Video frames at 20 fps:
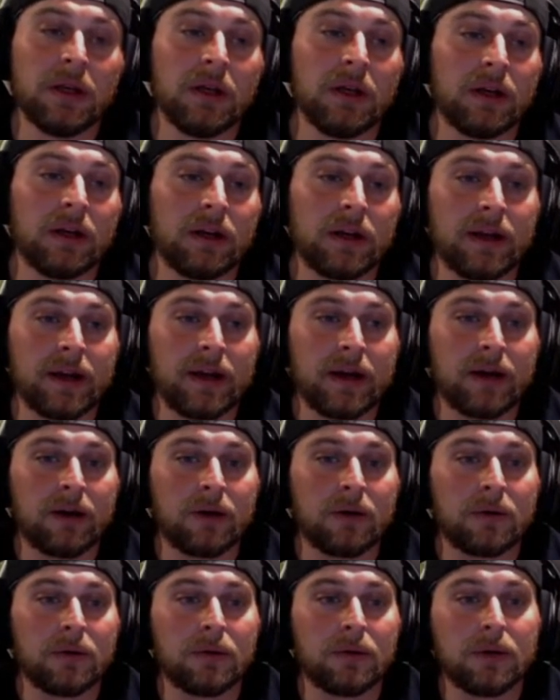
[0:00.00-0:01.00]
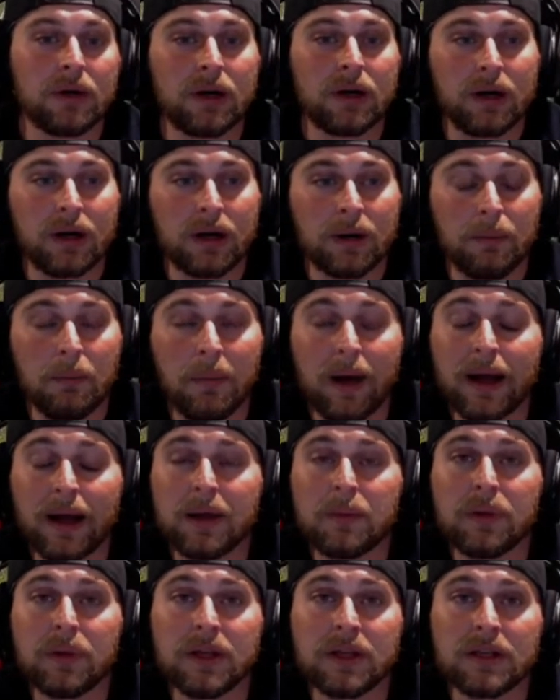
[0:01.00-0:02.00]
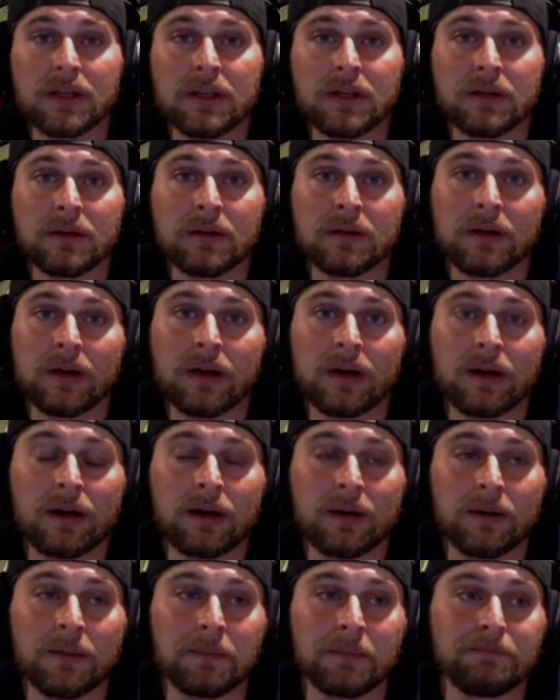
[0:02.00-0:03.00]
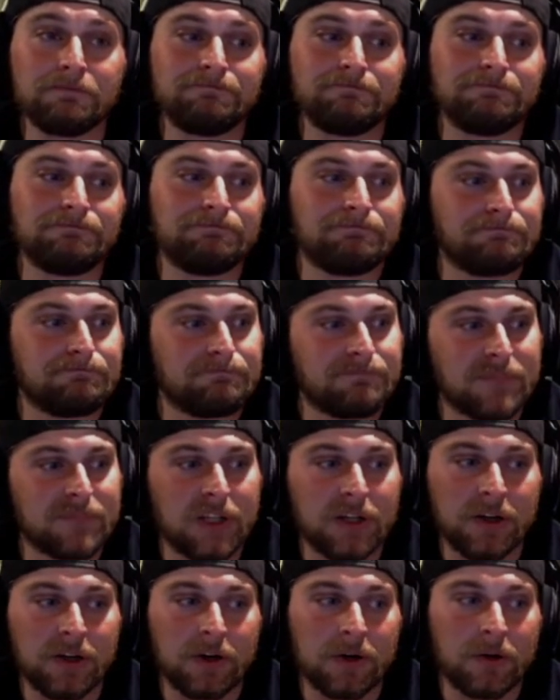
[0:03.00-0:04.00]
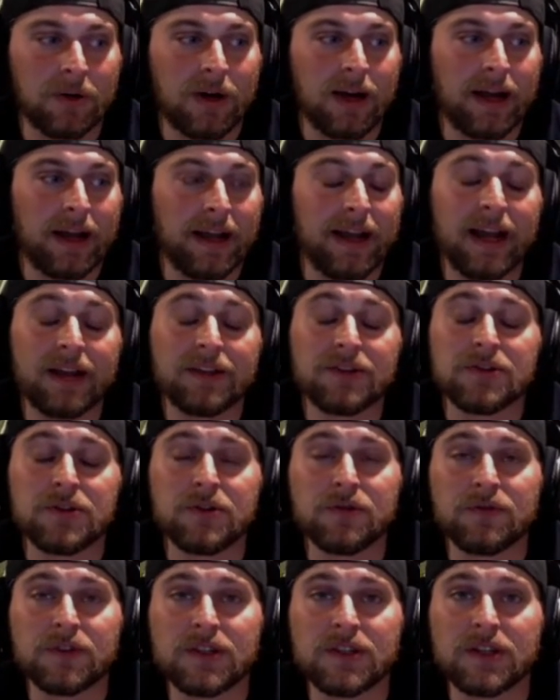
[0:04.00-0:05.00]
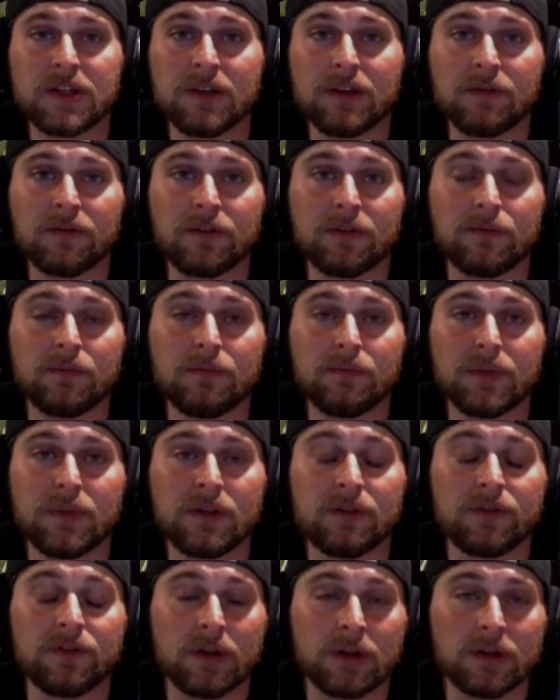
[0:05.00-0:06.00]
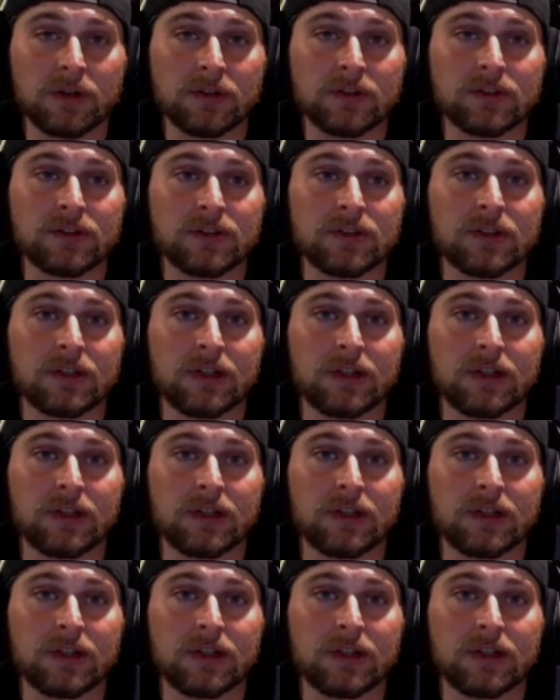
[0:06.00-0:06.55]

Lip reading: Now, my opinion, I had 215B first.